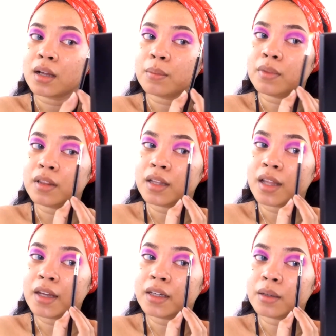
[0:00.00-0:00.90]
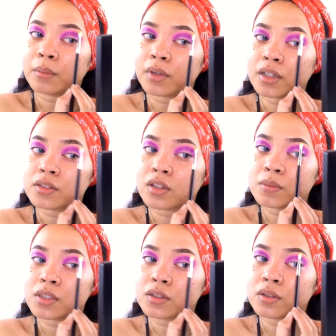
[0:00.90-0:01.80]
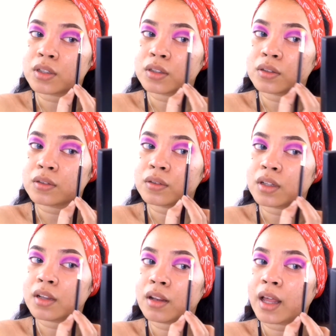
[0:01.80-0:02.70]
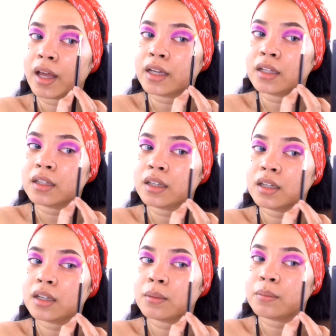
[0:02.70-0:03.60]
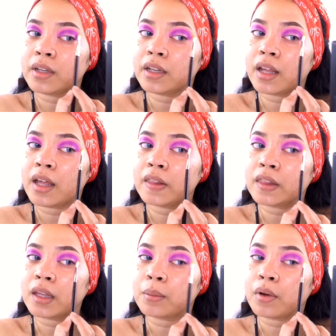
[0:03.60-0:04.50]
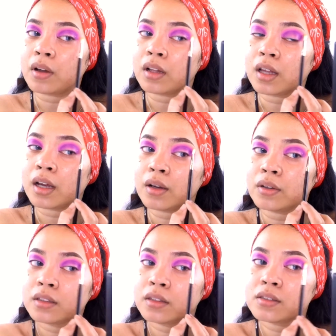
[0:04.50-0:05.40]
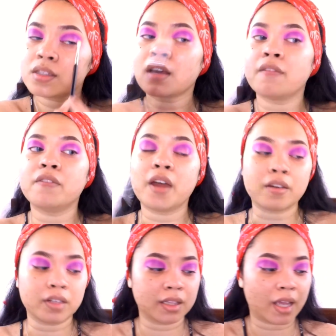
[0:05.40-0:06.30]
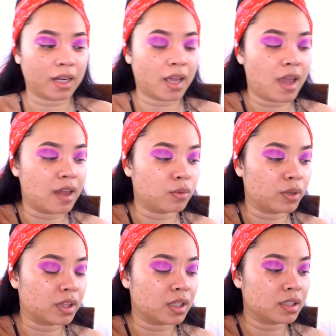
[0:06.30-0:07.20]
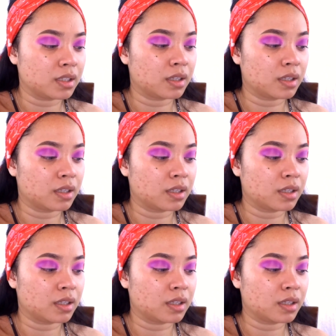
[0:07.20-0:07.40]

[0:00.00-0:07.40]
blending brush. So I'm just going to lightly blend them all out using a very light hand with this.